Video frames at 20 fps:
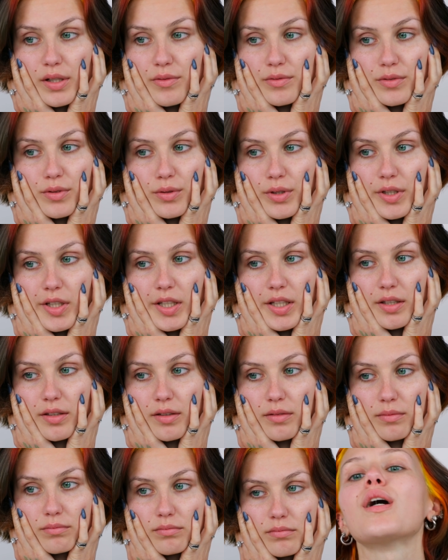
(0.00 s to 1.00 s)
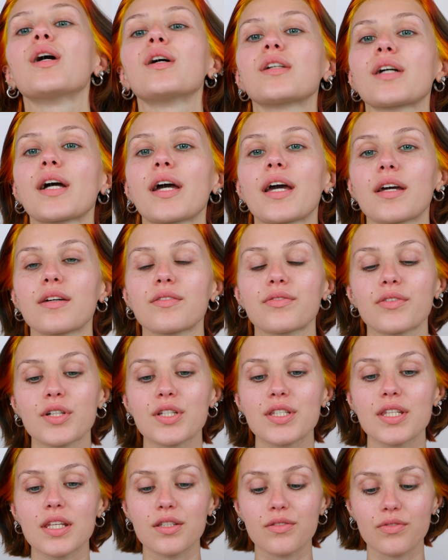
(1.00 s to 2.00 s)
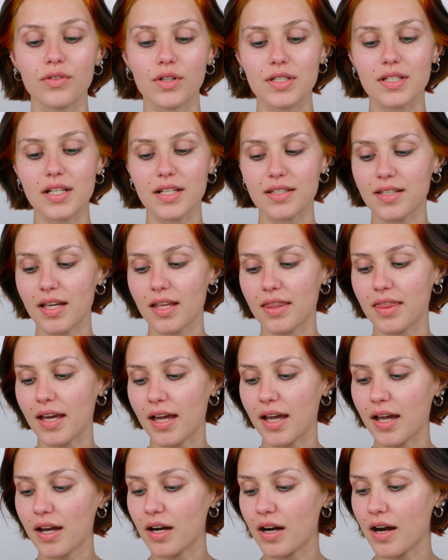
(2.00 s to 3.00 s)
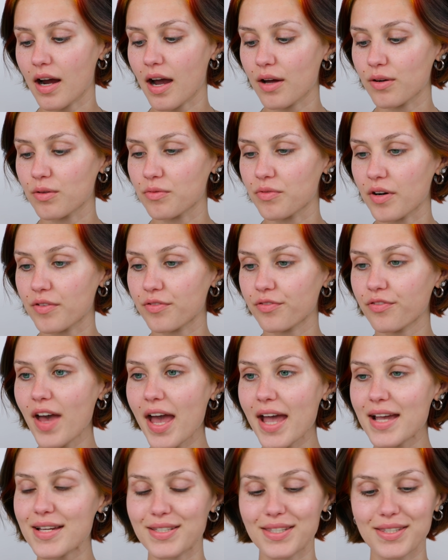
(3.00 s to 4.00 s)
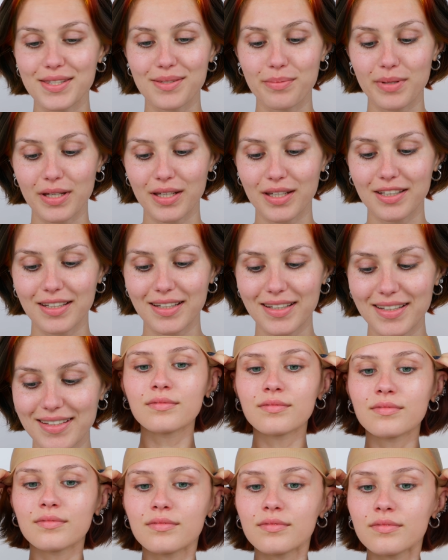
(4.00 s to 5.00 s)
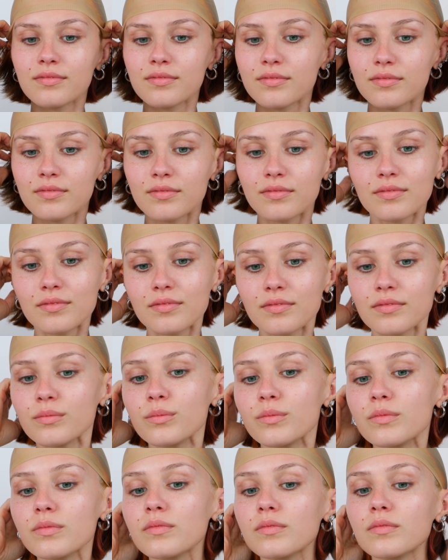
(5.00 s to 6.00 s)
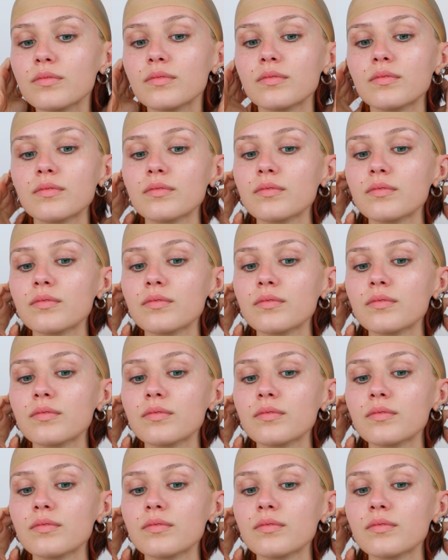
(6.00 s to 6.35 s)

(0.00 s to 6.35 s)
Love green. Okay, first things first, let's get the hair out of our face because I don't like doing